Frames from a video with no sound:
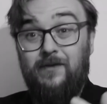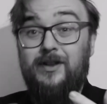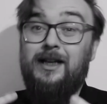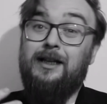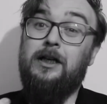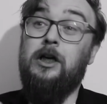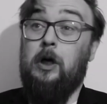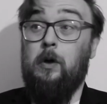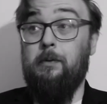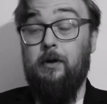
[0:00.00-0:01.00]
There's a
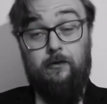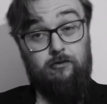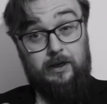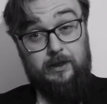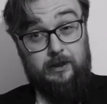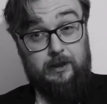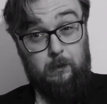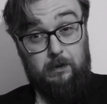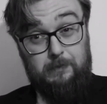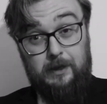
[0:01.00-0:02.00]
couple of reasons I
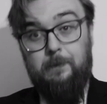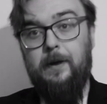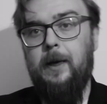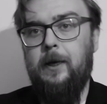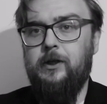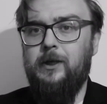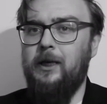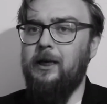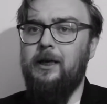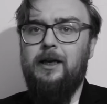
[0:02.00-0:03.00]
want my
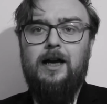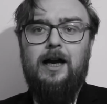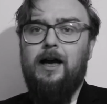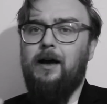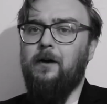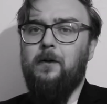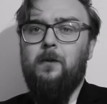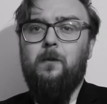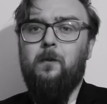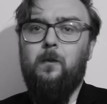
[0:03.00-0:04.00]
PhD.
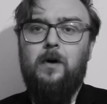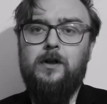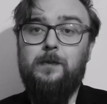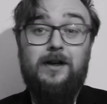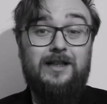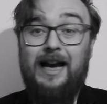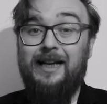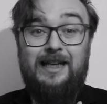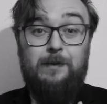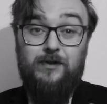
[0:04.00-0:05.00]
One is because
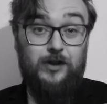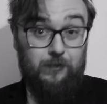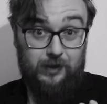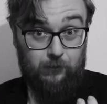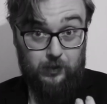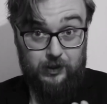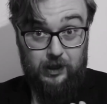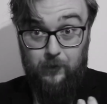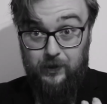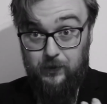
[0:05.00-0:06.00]
academia is something I've wanted to
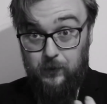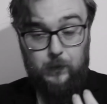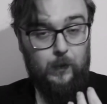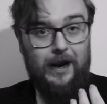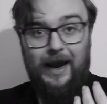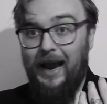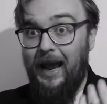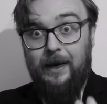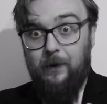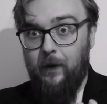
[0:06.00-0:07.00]
go into
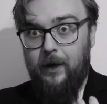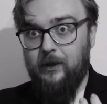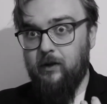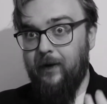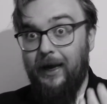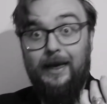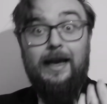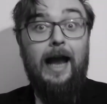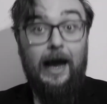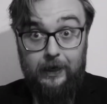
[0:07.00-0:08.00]
anyway. It's something I
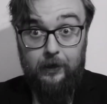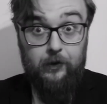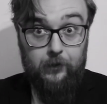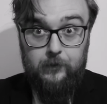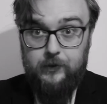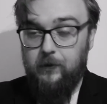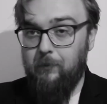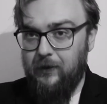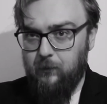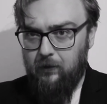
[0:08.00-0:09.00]
can do, so
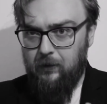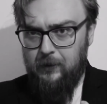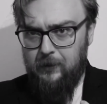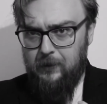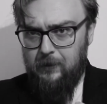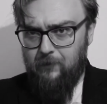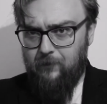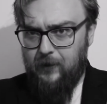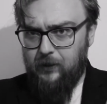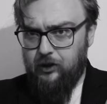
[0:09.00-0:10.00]
might as well
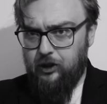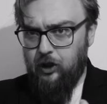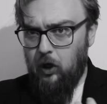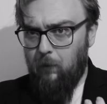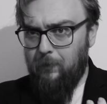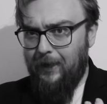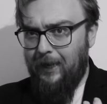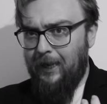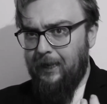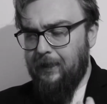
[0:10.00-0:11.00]
find a job
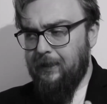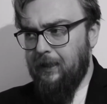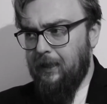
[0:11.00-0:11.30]
in it.